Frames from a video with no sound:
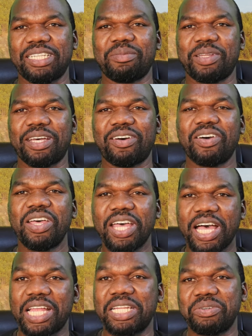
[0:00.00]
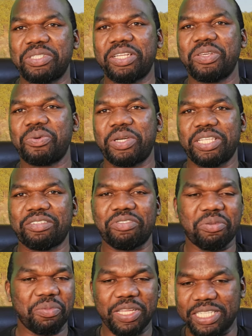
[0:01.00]
table now, and I will tell you where it's
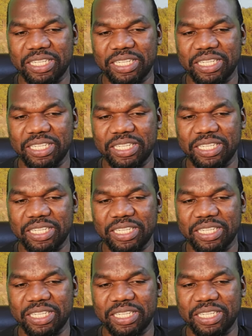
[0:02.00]
from.